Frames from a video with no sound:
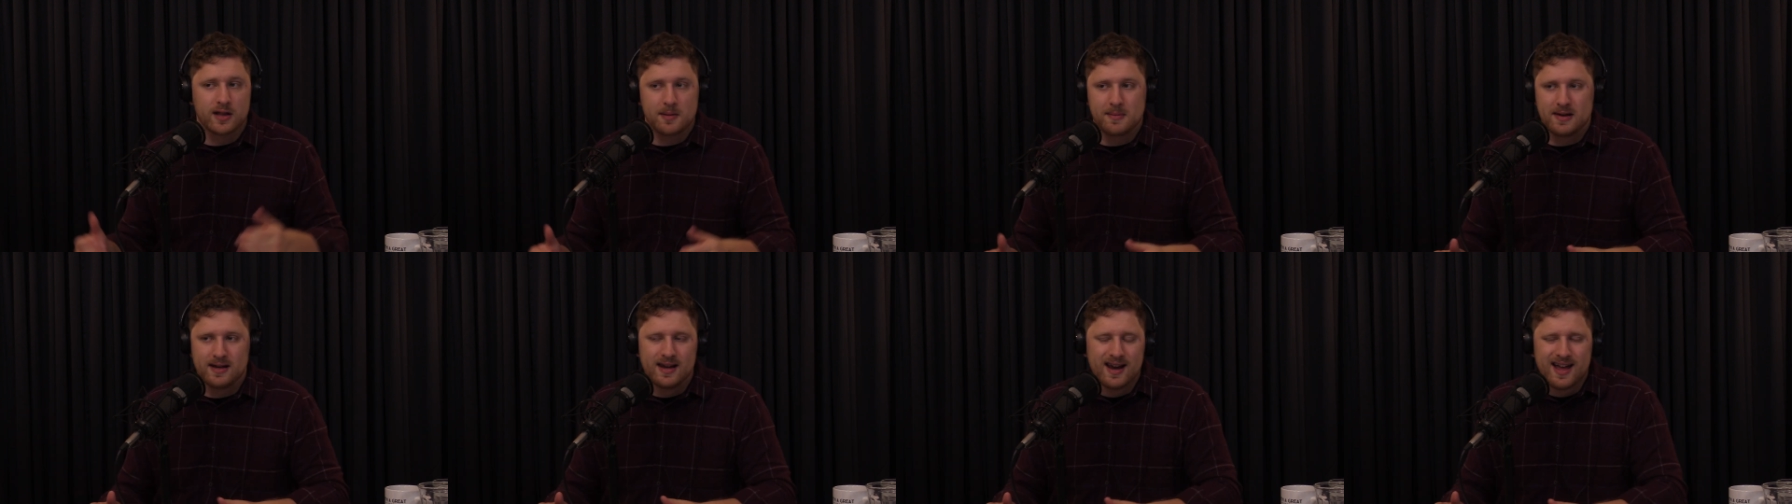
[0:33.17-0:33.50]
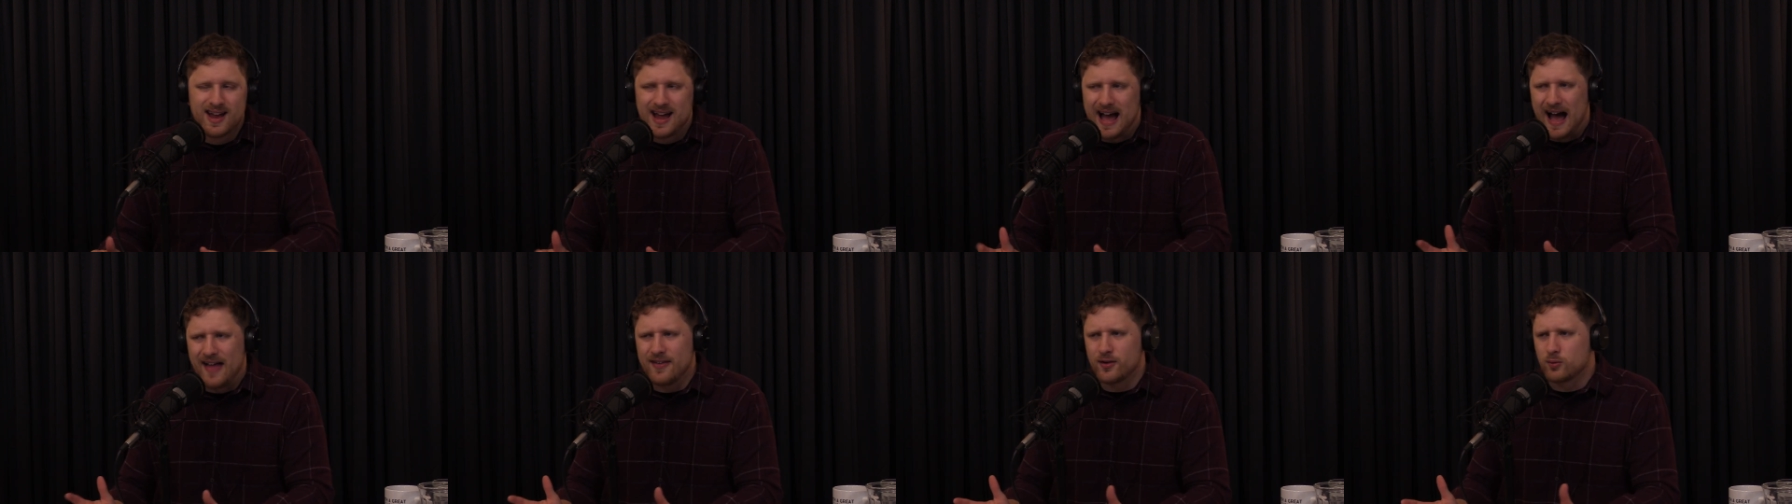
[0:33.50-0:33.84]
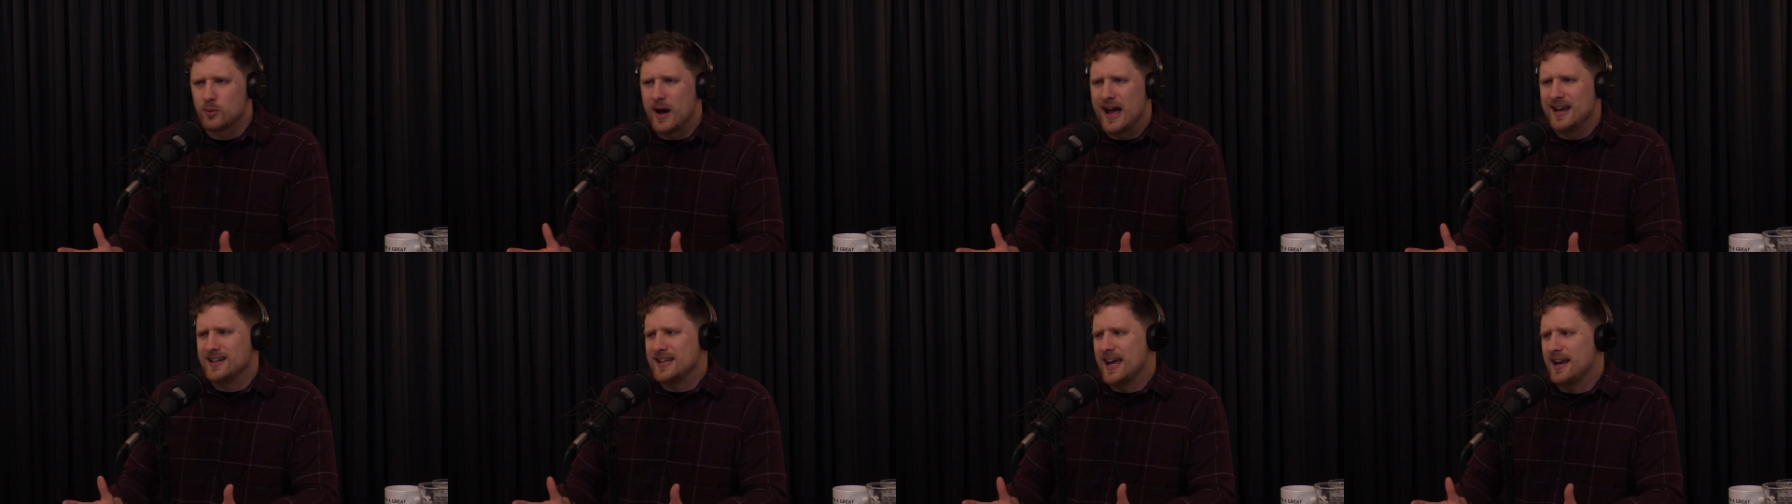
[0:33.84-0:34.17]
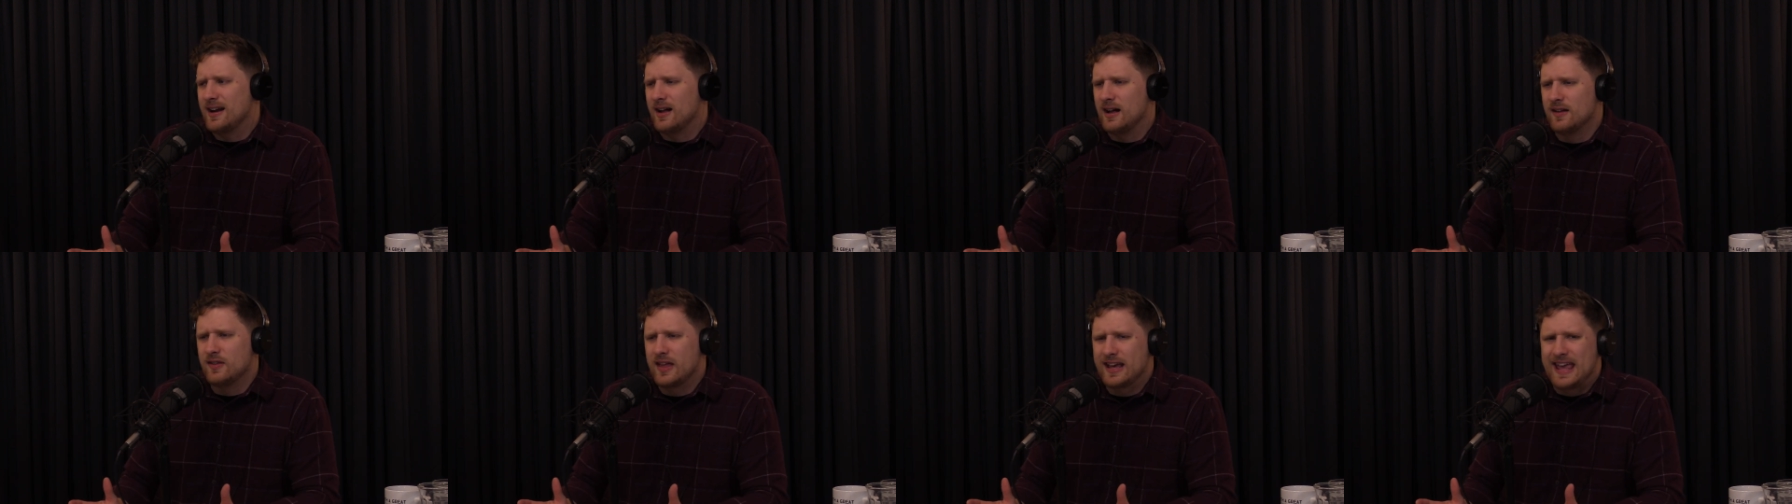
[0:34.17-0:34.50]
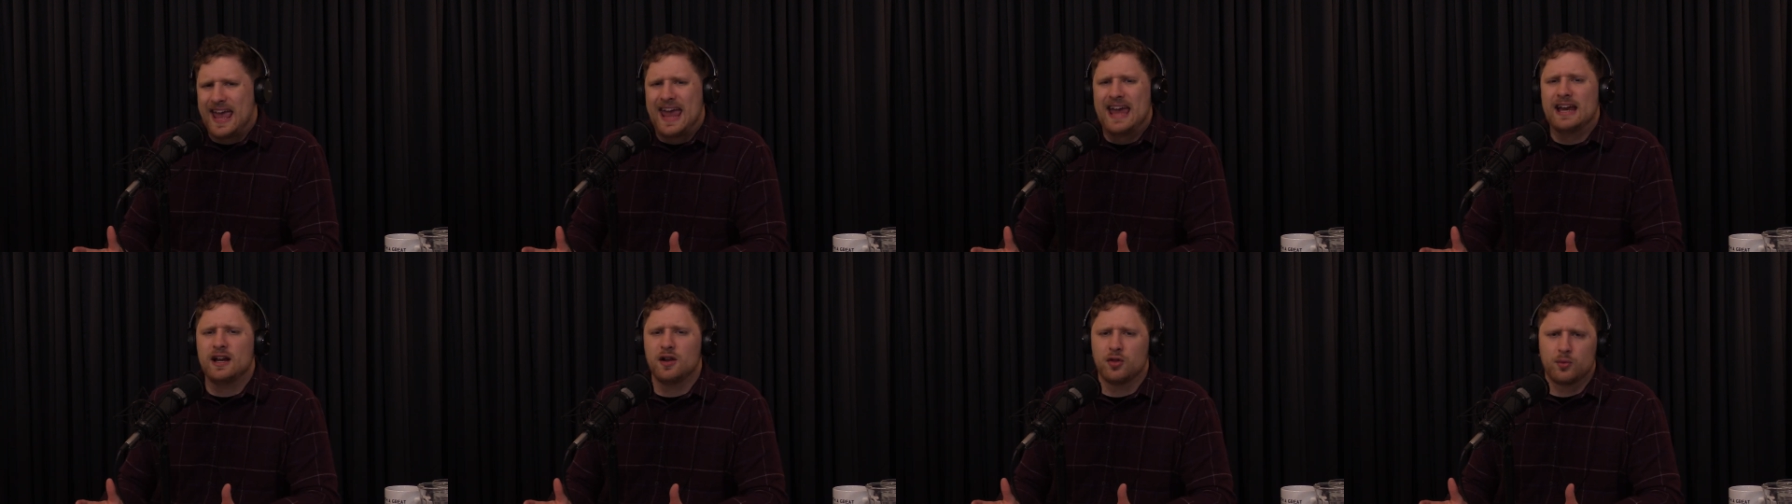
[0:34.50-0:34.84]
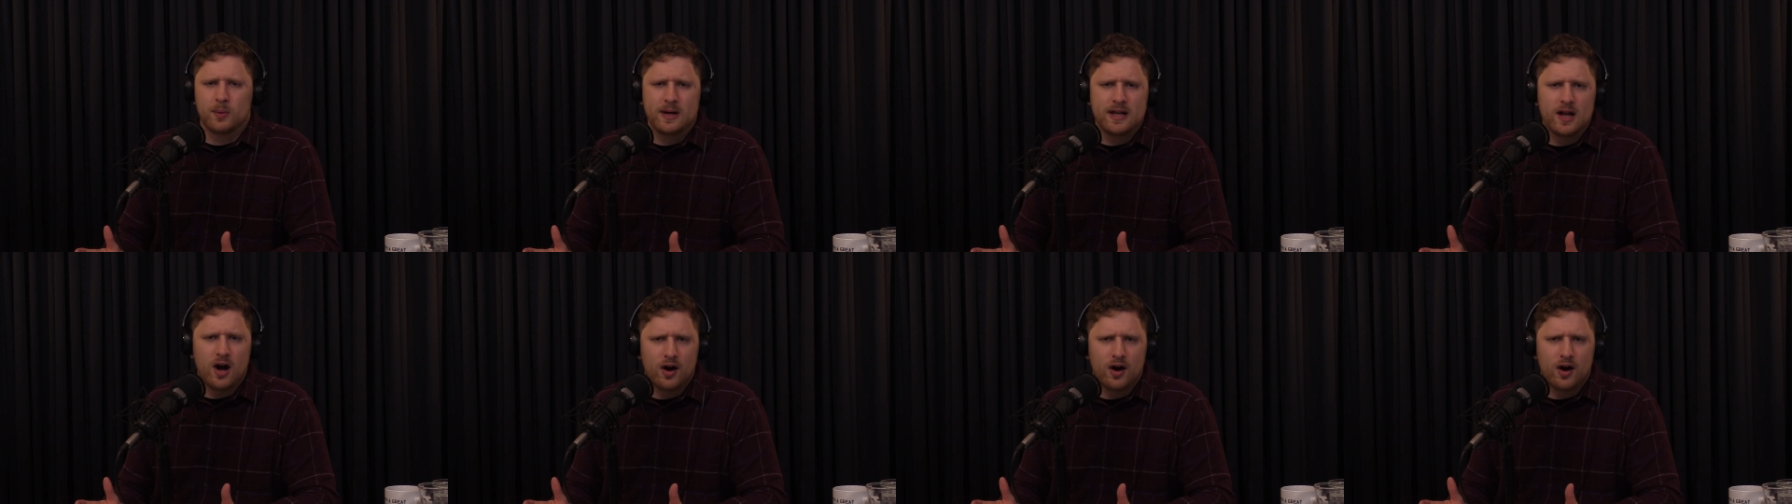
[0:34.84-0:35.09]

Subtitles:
I mean, I think Ryan Tannehill had like 83